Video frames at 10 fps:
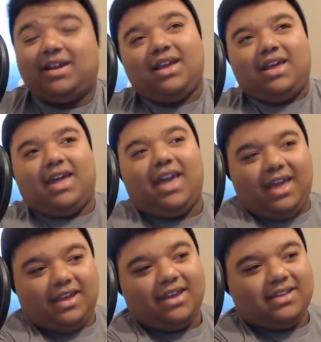
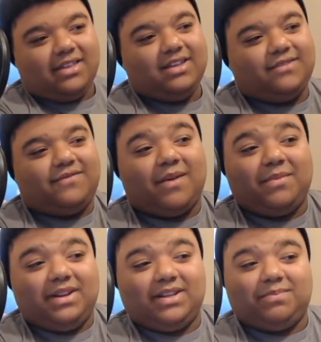Hey, these
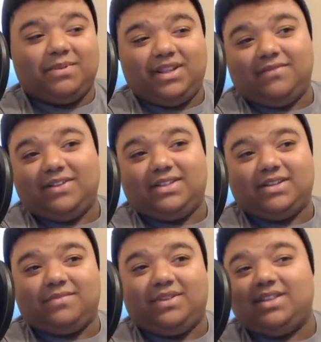feminists believe in
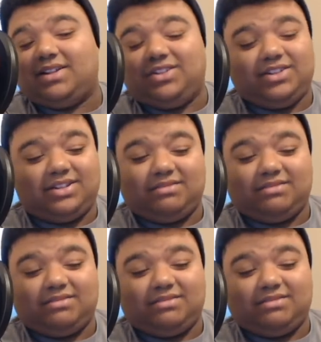something that's just